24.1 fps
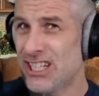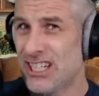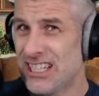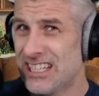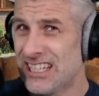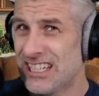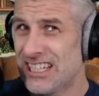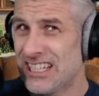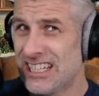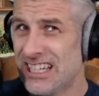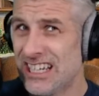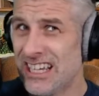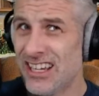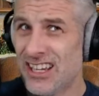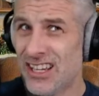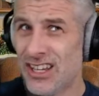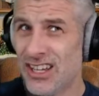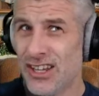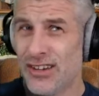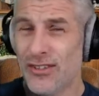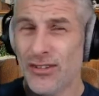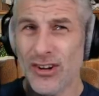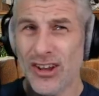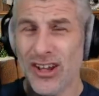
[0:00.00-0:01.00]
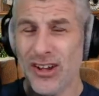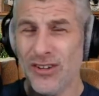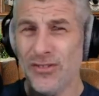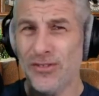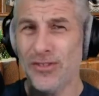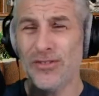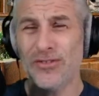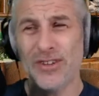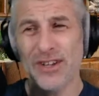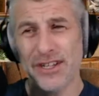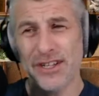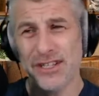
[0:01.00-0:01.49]
Uh, they're on
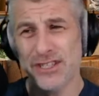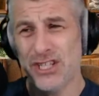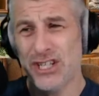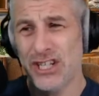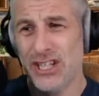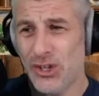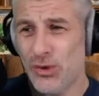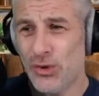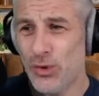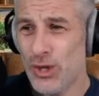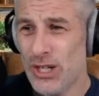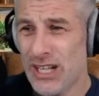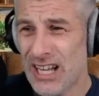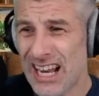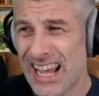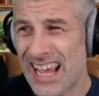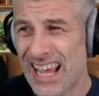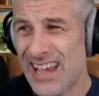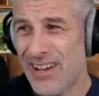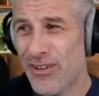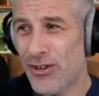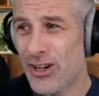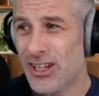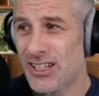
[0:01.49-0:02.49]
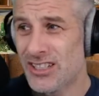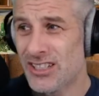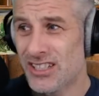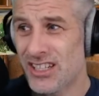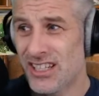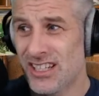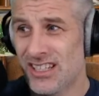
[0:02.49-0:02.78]
over thirteen quid an hour.